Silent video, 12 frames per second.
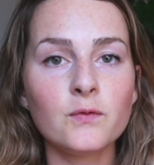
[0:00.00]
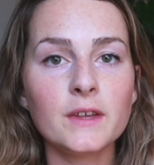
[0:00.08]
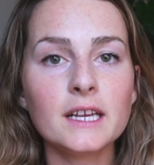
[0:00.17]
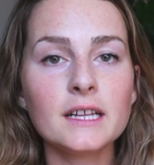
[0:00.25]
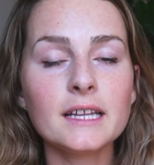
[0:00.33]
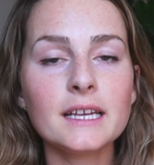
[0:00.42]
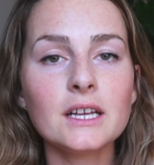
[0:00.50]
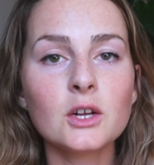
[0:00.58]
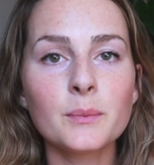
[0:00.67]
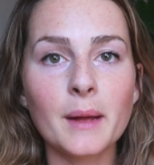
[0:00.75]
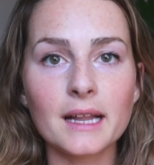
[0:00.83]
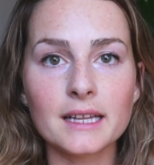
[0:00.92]
feeling
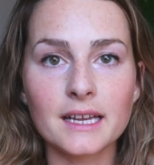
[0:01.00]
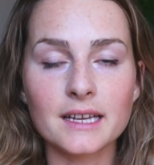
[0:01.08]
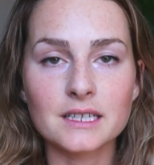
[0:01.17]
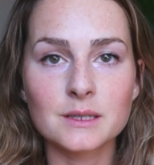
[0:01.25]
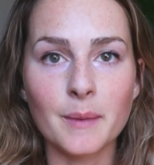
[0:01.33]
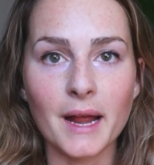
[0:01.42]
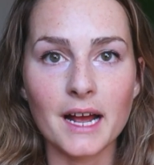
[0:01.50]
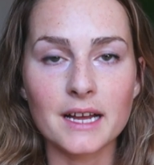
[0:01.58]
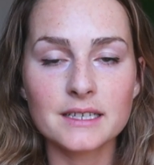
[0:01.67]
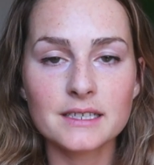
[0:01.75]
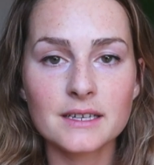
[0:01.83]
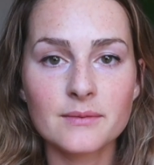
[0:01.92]
your belly
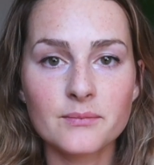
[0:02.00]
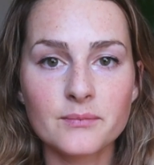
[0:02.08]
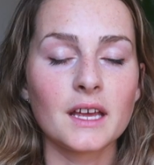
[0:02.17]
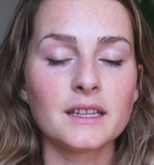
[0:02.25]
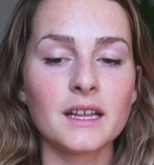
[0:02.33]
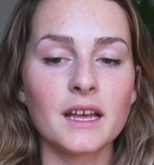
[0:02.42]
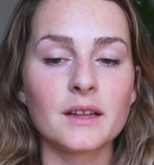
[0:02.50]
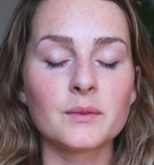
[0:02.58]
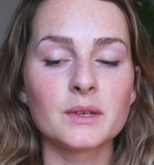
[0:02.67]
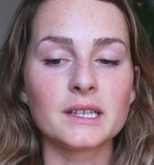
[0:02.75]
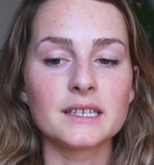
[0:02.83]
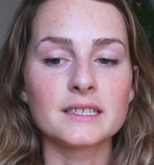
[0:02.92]
expand, and then
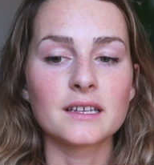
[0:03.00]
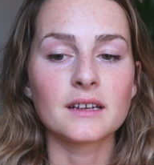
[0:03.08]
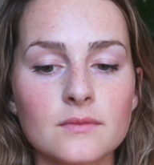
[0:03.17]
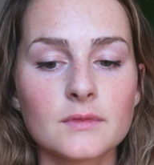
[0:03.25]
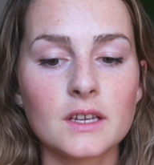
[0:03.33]
releasing.